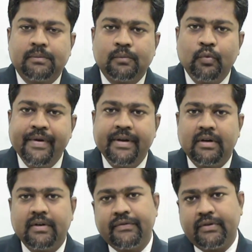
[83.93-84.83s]

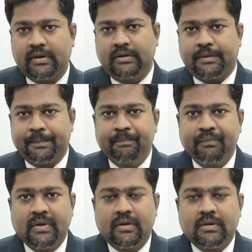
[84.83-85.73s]
moving further.
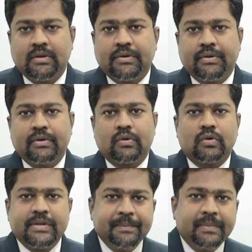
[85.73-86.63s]

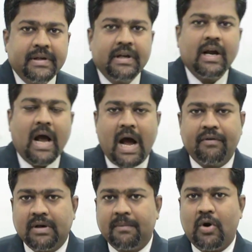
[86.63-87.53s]
So simply
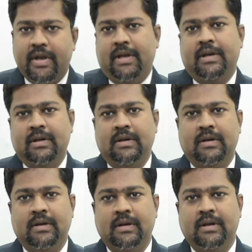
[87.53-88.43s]
our body
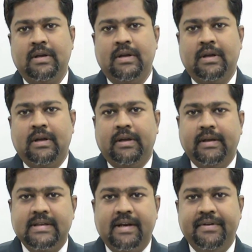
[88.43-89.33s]

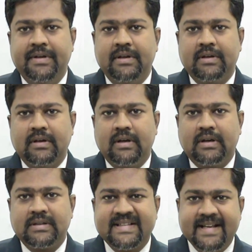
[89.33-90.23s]
is having
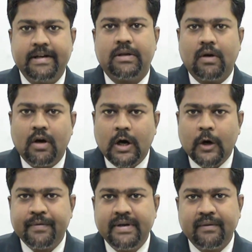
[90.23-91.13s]
a set
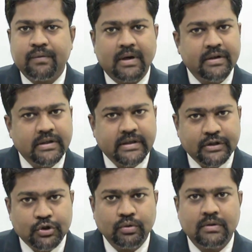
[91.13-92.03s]
of different
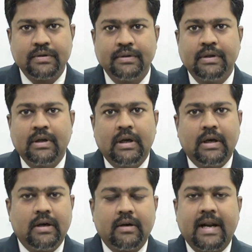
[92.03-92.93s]
tissues.
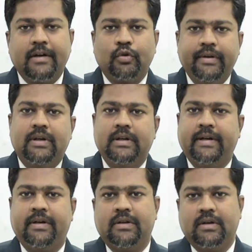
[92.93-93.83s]
Try to
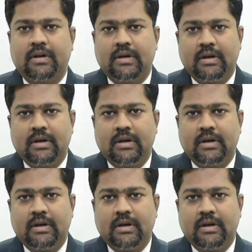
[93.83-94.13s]
recollect